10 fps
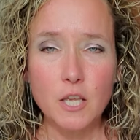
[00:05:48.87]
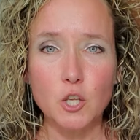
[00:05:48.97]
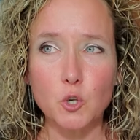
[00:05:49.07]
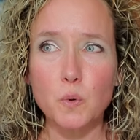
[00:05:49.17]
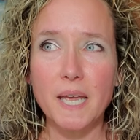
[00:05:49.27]

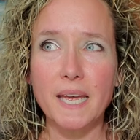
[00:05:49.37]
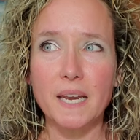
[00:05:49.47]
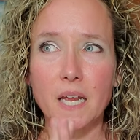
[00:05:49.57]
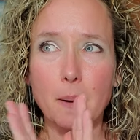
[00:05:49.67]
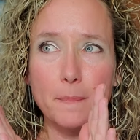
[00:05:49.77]
You
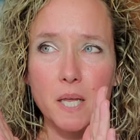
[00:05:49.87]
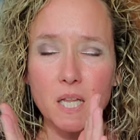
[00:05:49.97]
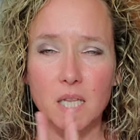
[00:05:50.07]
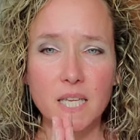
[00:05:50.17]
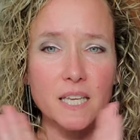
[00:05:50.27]
can
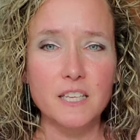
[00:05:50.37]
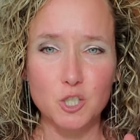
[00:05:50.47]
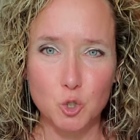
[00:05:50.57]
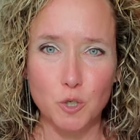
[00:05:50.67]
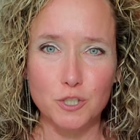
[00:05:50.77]
completely
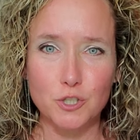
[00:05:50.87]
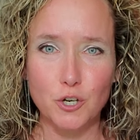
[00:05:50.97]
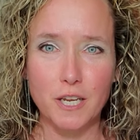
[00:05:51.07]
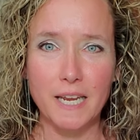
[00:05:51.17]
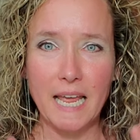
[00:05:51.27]
short
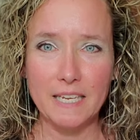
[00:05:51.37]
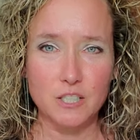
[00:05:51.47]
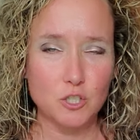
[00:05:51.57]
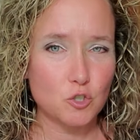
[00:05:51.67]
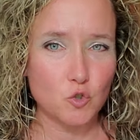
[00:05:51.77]
circuit and
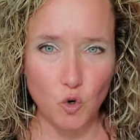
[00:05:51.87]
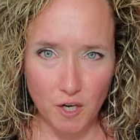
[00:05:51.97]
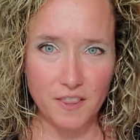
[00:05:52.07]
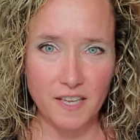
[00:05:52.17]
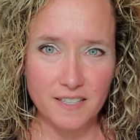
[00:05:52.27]

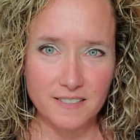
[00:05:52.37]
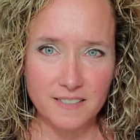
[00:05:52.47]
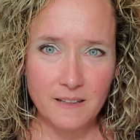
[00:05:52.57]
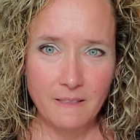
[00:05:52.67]
destroy this